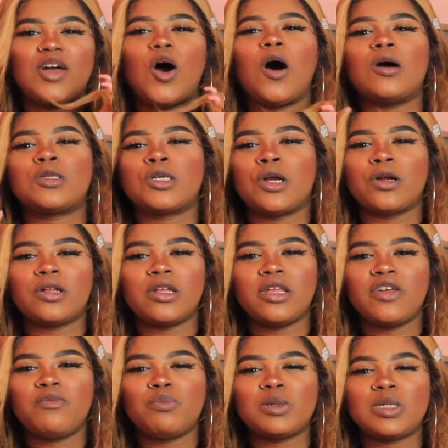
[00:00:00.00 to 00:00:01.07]

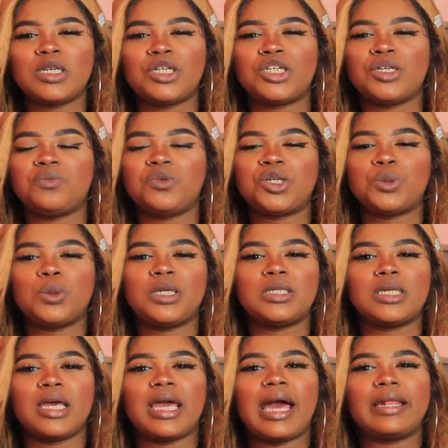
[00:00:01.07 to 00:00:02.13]
alternative position, which
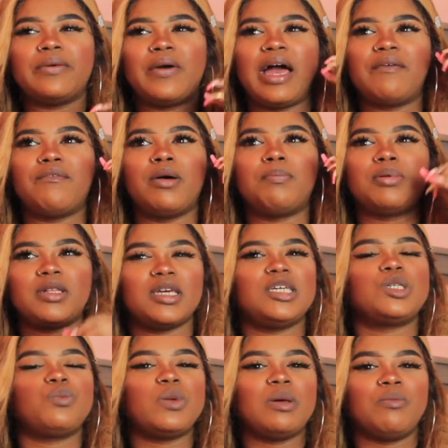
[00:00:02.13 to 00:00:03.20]
means like I don't have a
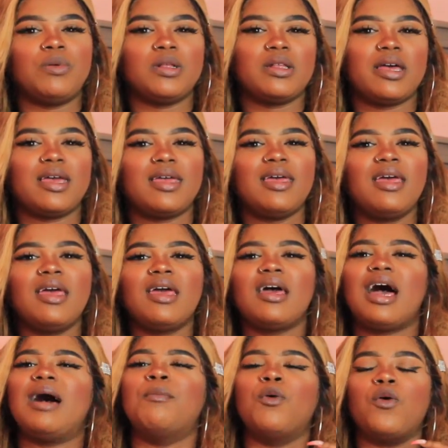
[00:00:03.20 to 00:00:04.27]
placement, but like
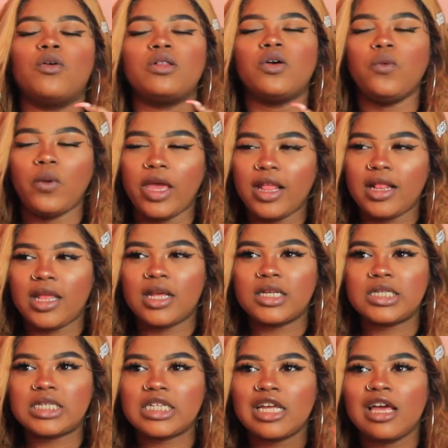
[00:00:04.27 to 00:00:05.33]
I'm on the wait
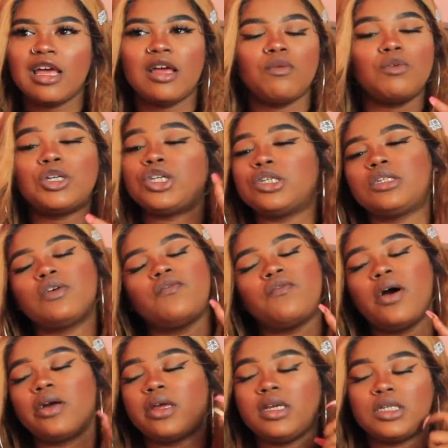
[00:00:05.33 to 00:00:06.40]
list, which is
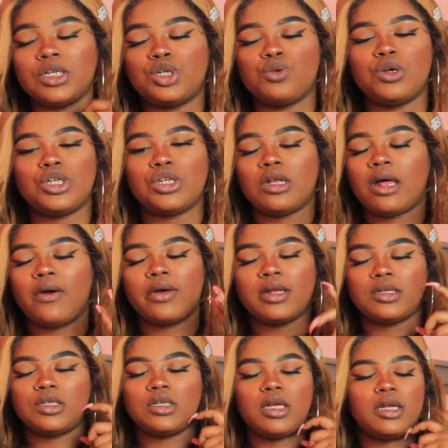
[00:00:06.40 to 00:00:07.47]
funky situation that I'll
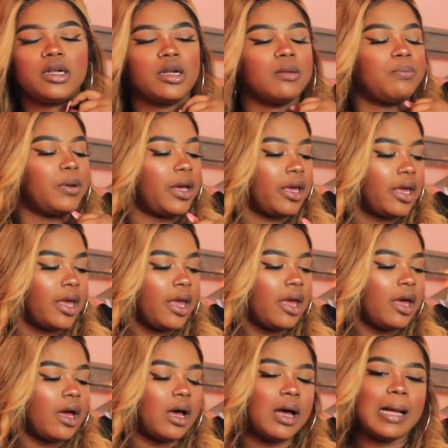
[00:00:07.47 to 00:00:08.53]
get into later. But
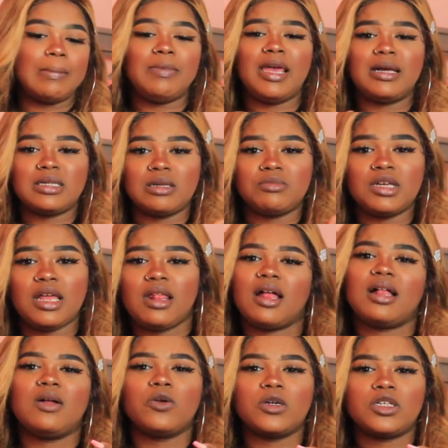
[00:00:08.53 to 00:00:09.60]
yeah, so I'm taking a
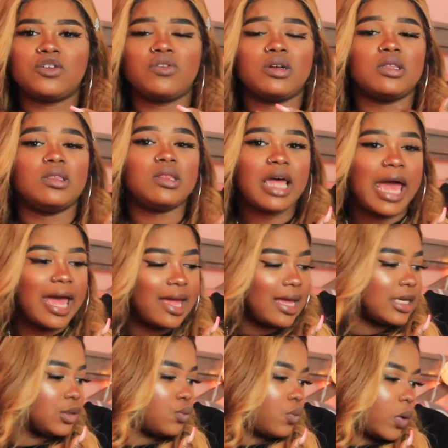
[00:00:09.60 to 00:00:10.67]
course for that
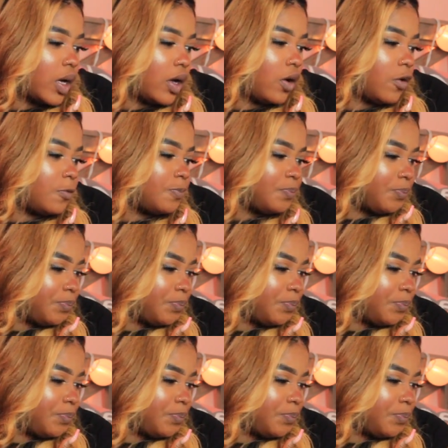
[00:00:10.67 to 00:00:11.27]
as well.